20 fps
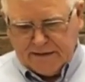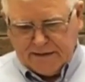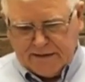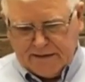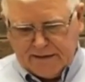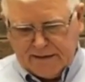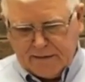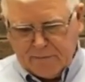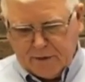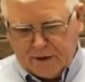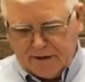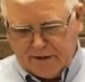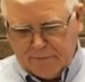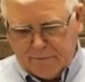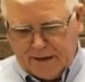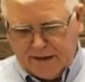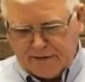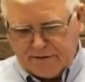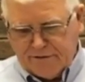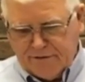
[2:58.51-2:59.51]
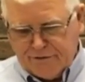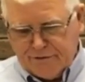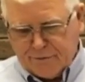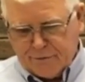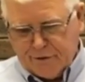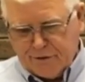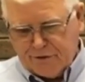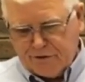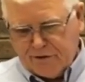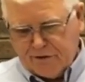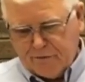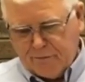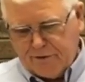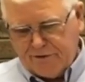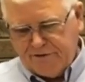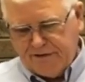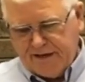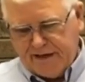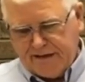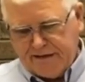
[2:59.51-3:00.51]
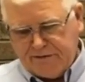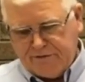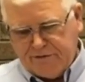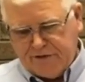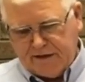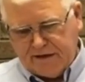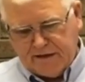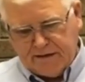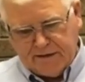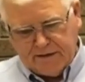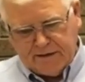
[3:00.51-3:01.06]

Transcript: Uh, he brought it back to Jerusalem with dancing,